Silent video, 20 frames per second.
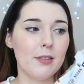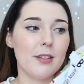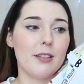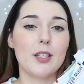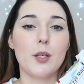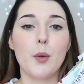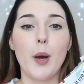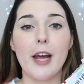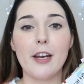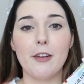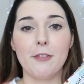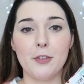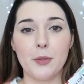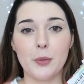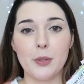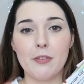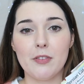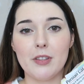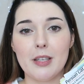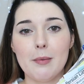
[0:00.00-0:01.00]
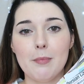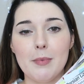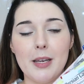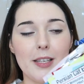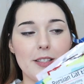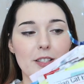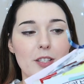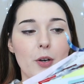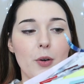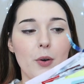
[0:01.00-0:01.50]
There's quite a few of them,
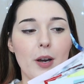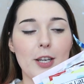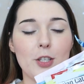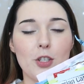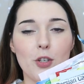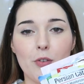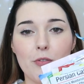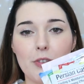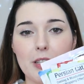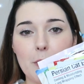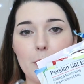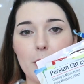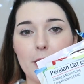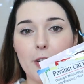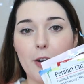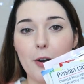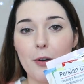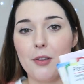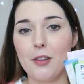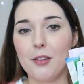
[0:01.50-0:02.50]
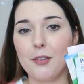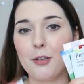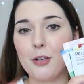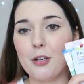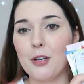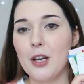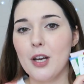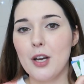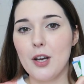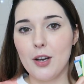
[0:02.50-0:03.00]
so I don't really want to go
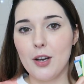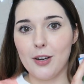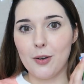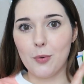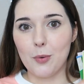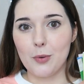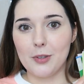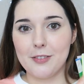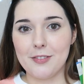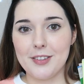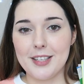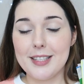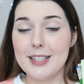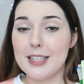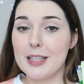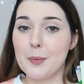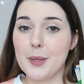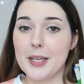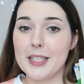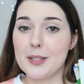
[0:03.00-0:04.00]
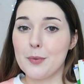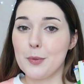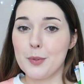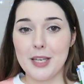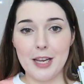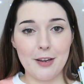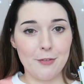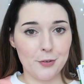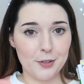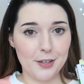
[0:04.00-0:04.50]
through all of these, otherwise it will
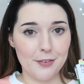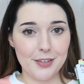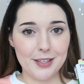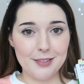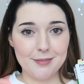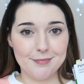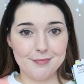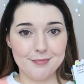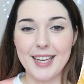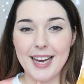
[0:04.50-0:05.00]
take forever.